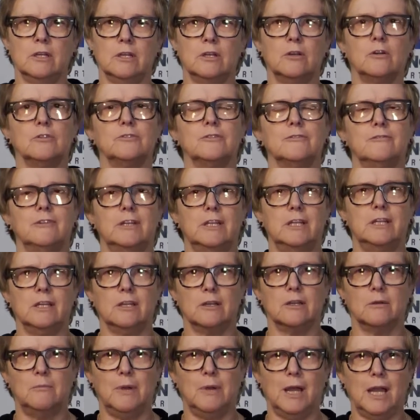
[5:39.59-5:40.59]
cultivating
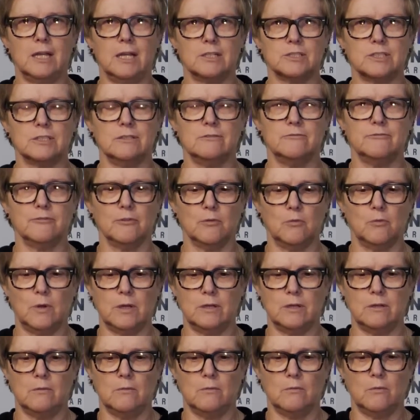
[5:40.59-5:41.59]
compassion for
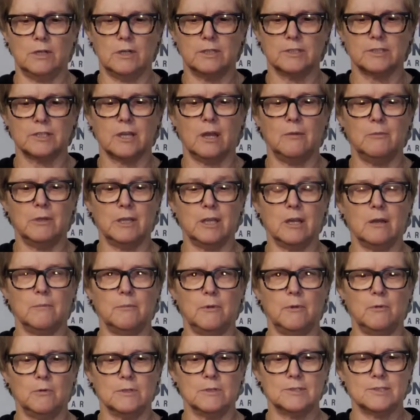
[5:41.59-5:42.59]
what is coming
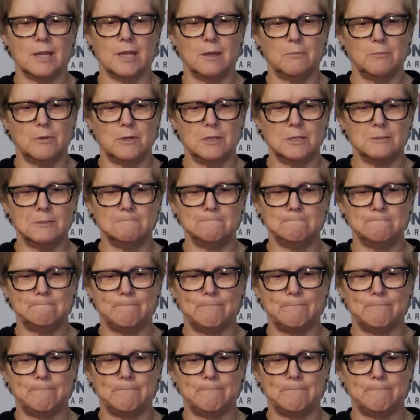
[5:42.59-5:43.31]
up and what's happening.